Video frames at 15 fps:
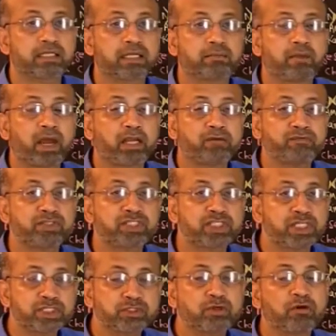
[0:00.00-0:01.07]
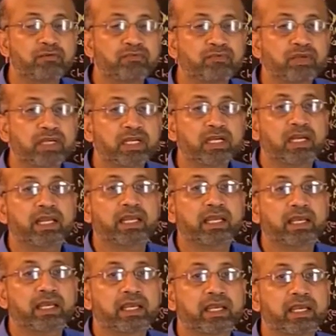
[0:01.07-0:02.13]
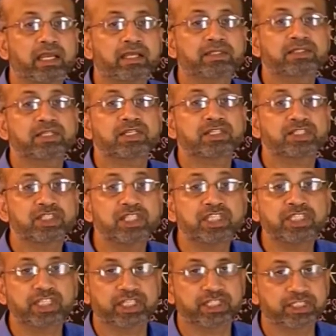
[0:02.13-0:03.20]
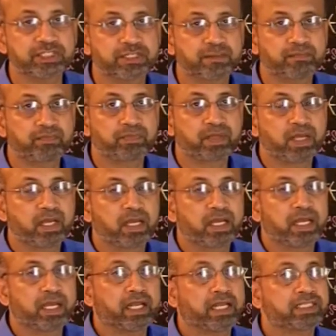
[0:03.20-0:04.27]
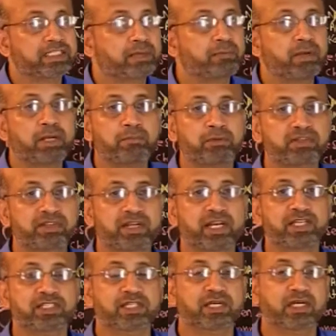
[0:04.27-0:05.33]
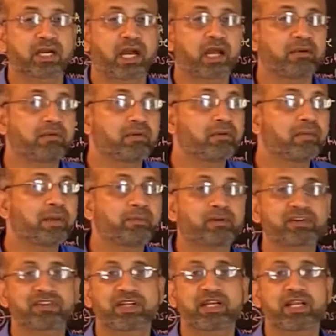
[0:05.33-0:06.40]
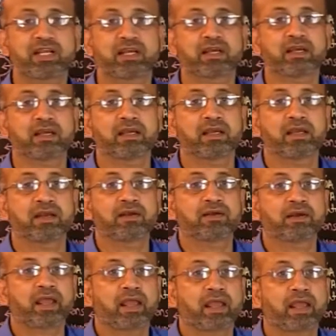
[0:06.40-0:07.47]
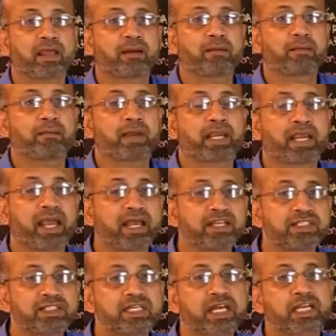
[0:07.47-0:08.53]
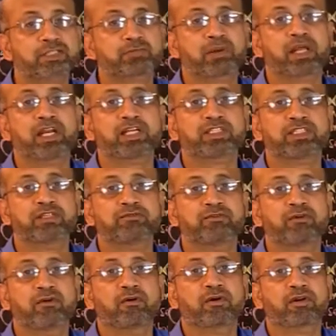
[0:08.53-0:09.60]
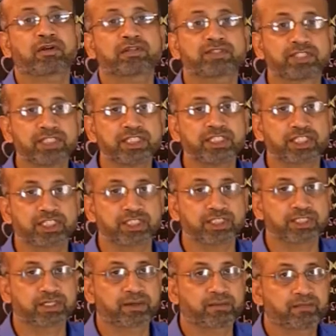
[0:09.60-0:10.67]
the manifestation of kindling is seizures. In a separate presentation, I will be presenting a mechanistic explanation for seizures.